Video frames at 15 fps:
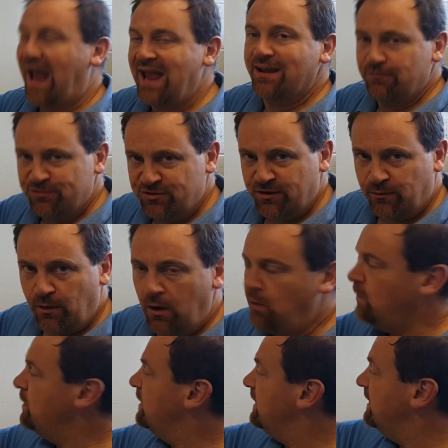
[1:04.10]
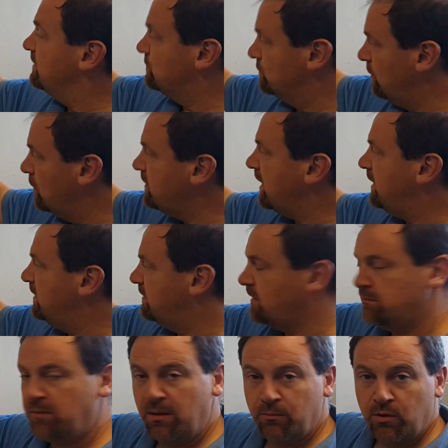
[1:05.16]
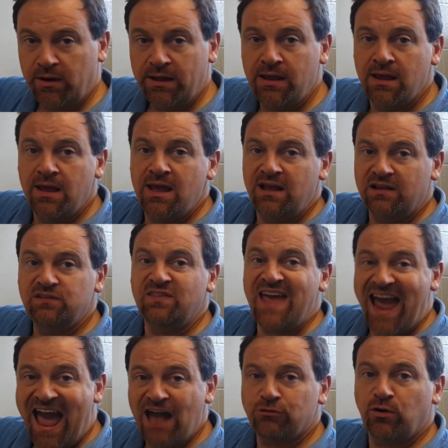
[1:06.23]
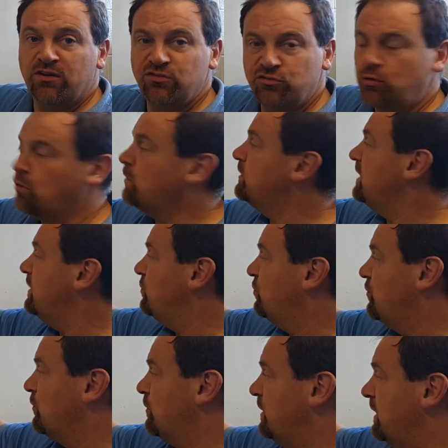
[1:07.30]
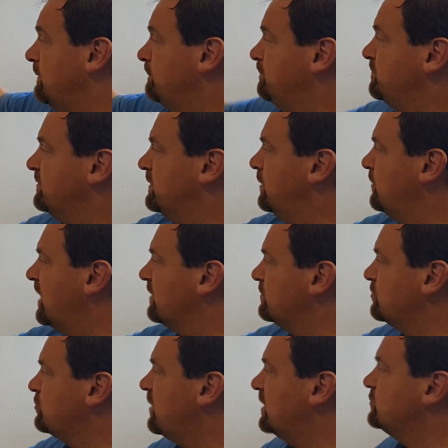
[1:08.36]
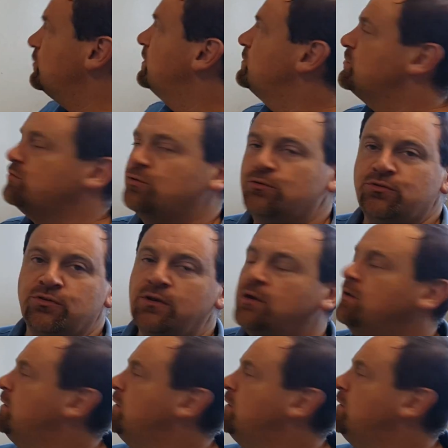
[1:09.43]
A of 0 is located in memory, is the address stored in 30. Then we got some trash registers.